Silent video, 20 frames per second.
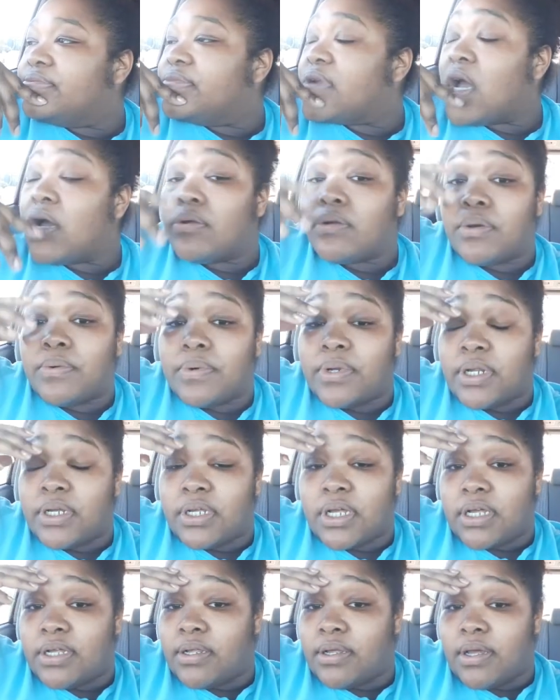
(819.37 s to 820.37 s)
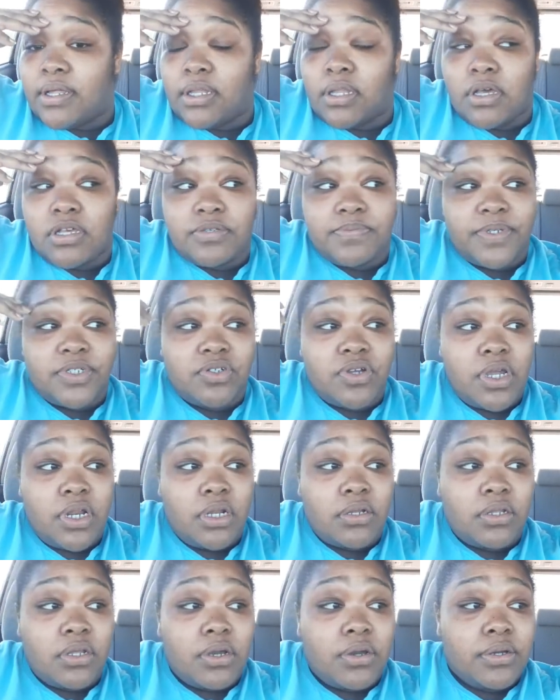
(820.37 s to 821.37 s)
I don't know what I lost my train
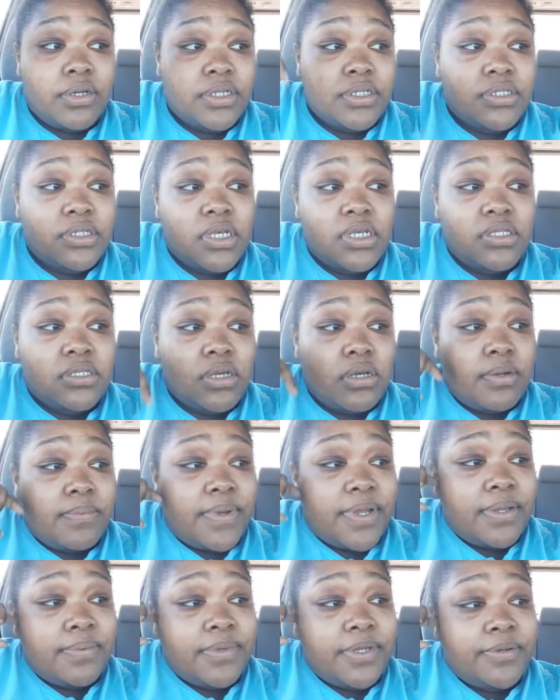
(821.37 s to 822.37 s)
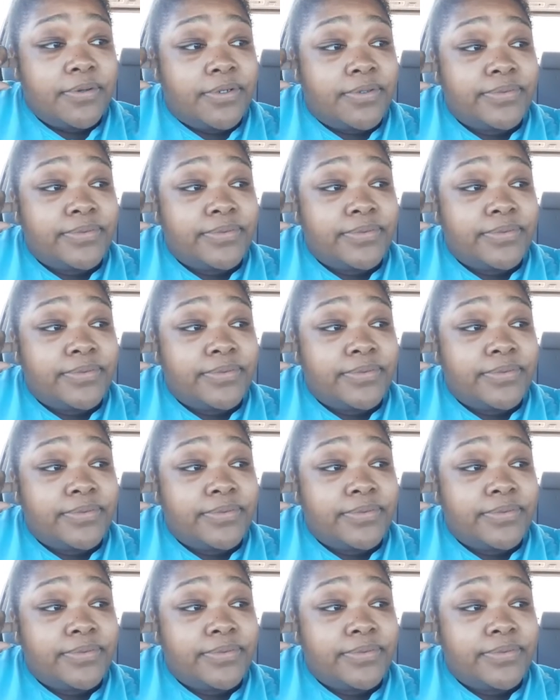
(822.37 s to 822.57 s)
of thought because I saw the baby